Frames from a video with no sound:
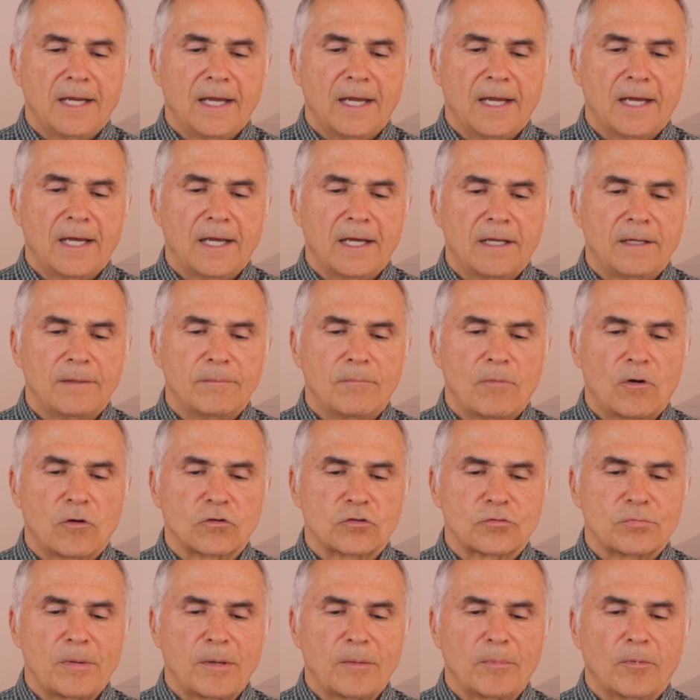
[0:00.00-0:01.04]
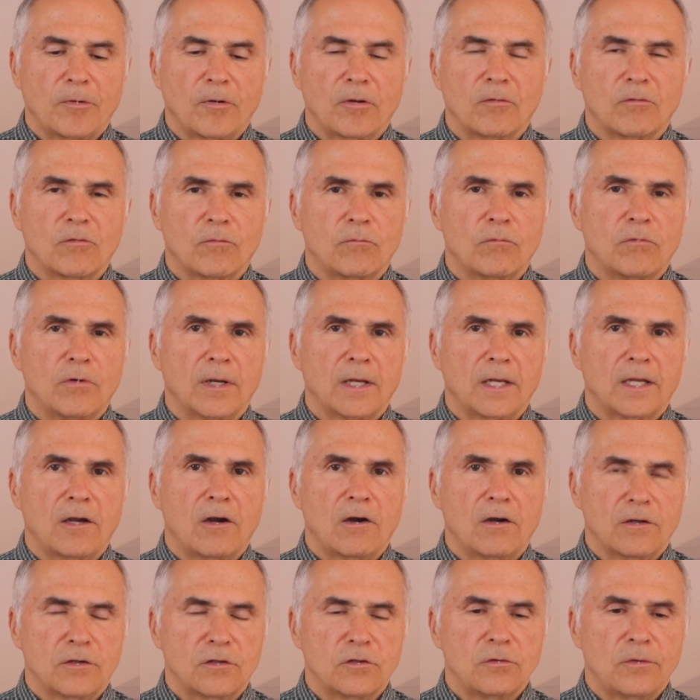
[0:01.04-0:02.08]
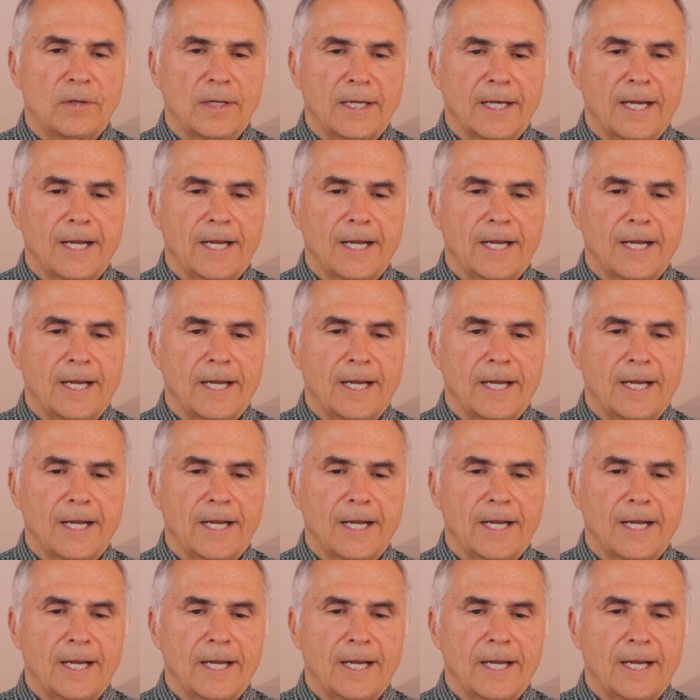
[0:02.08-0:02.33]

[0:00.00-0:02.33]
and most people really aren't doing